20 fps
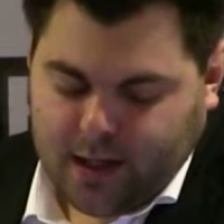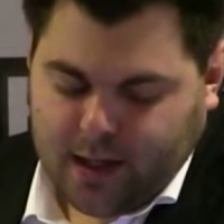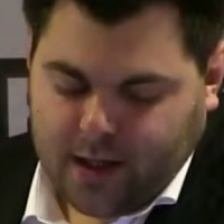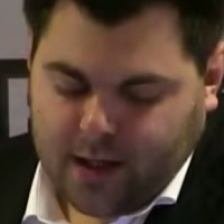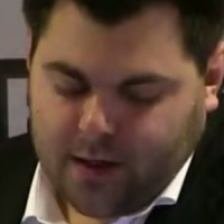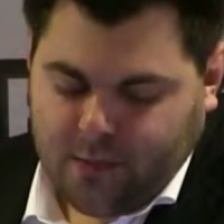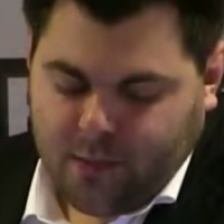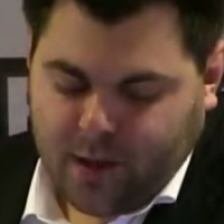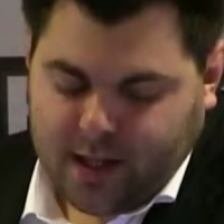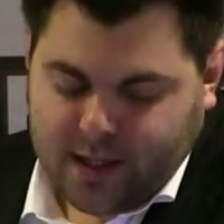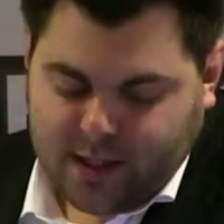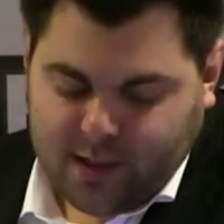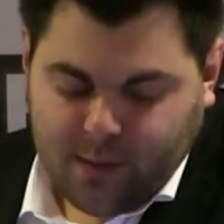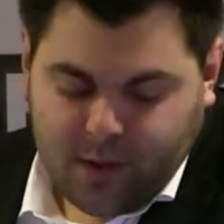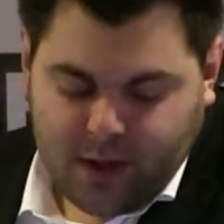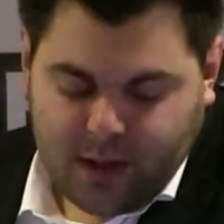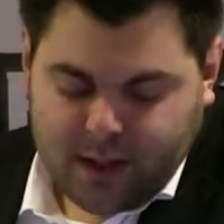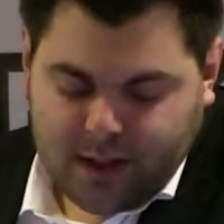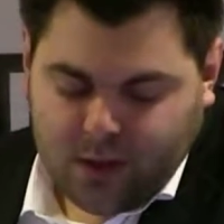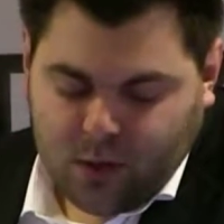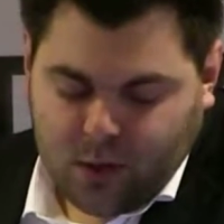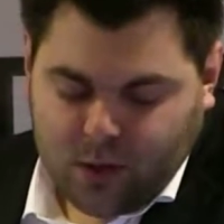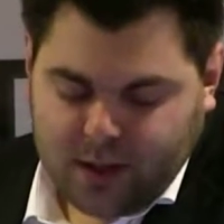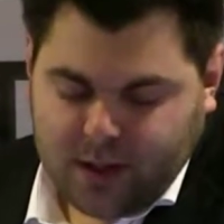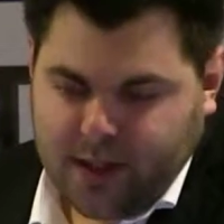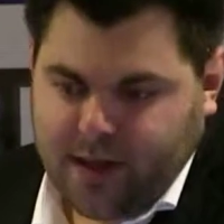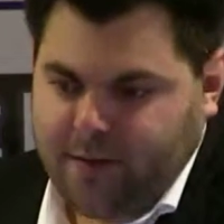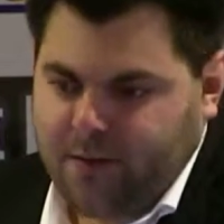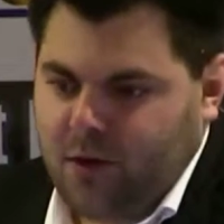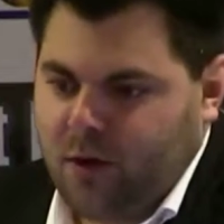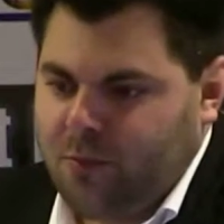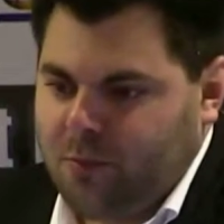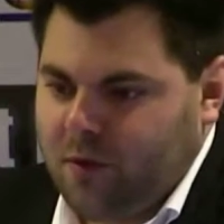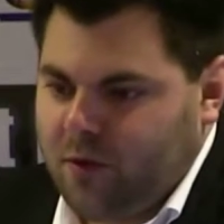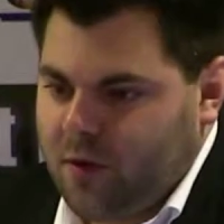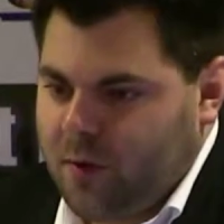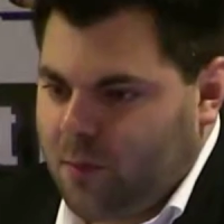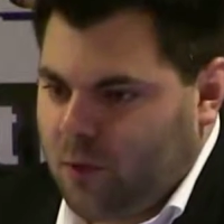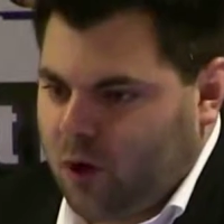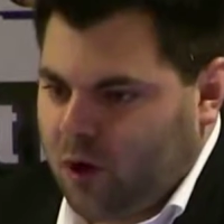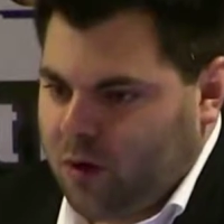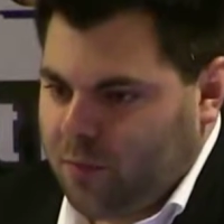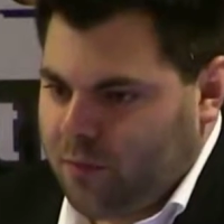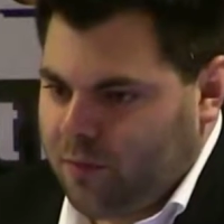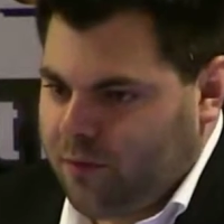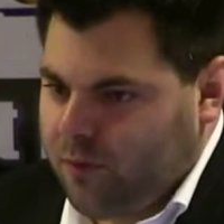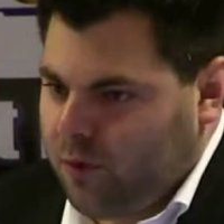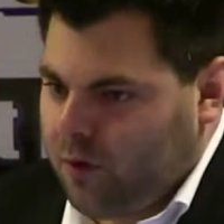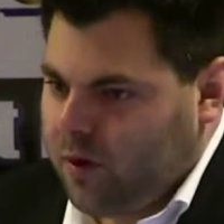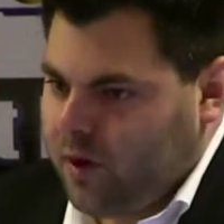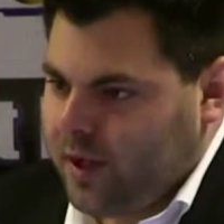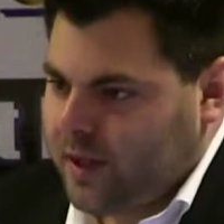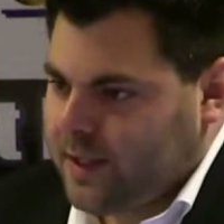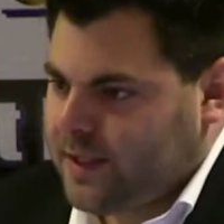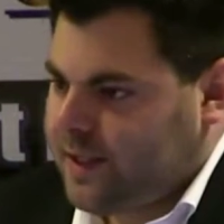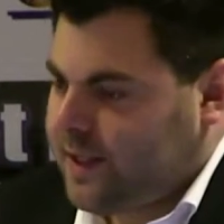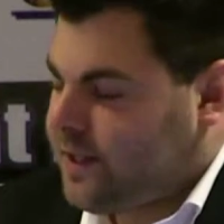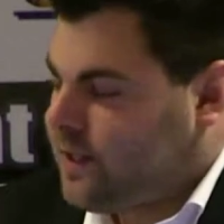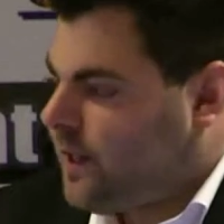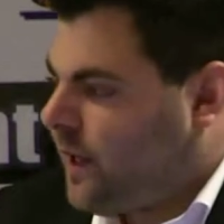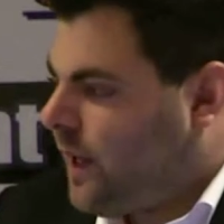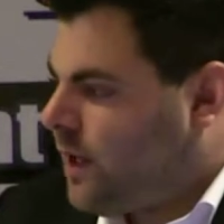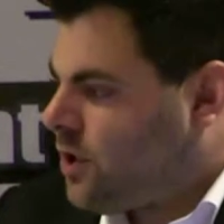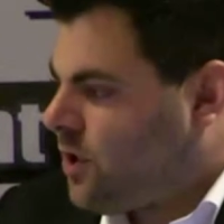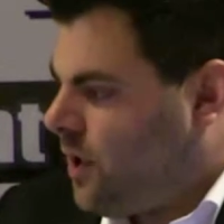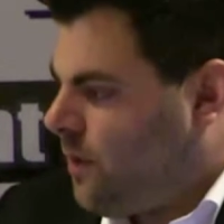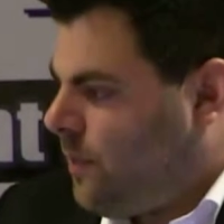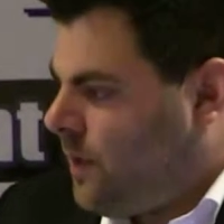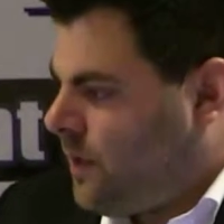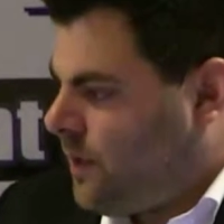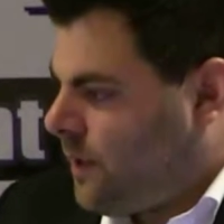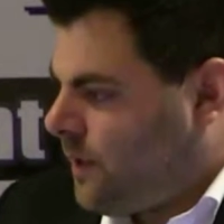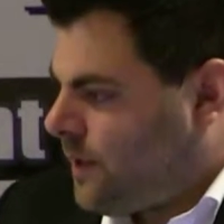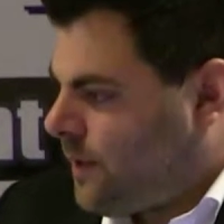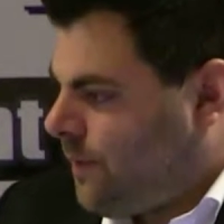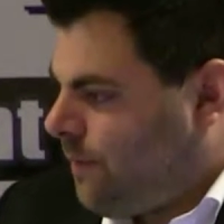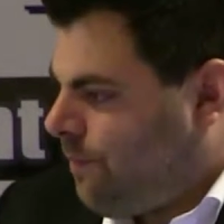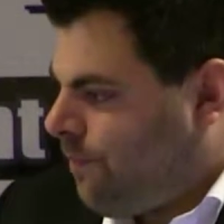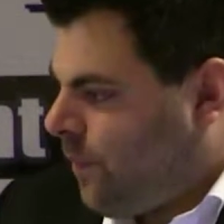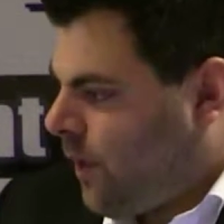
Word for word: uh, benzimidazoles have not been reported before as S E H inhibitors.